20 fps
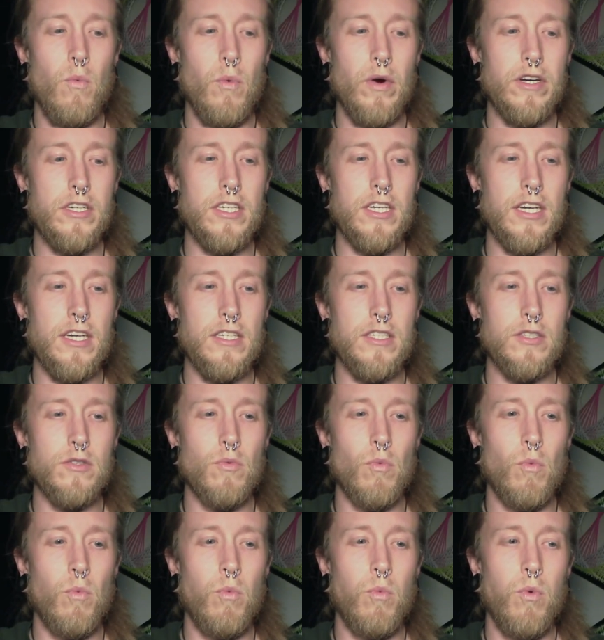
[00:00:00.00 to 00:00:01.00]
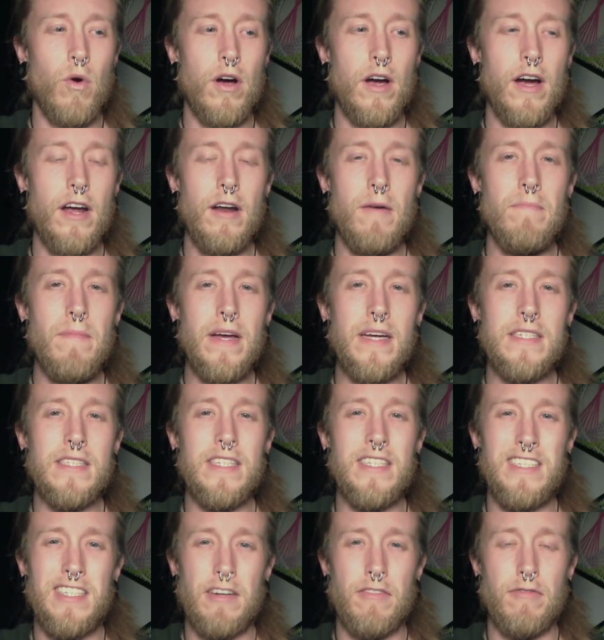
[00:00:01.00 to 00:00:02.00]
which is what kind of makes
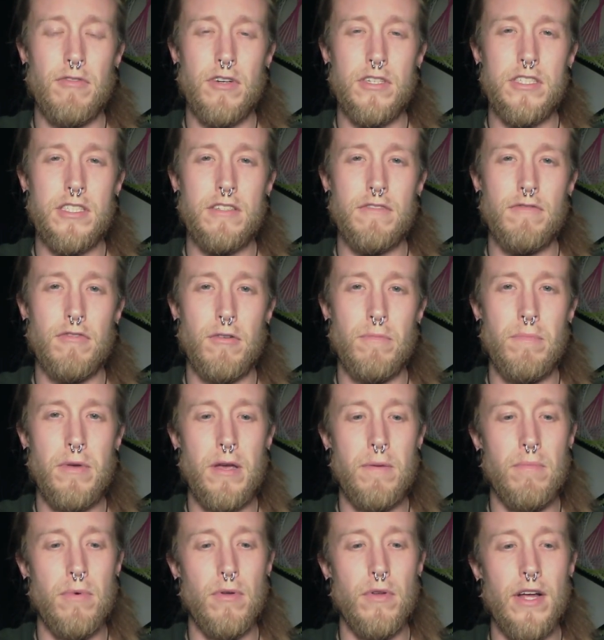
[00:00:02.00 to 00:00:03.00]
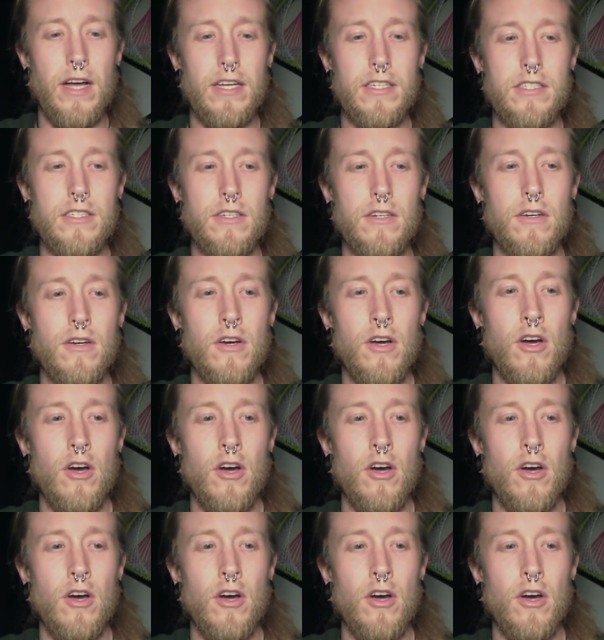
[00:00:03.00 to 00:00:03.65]
the difference for people as to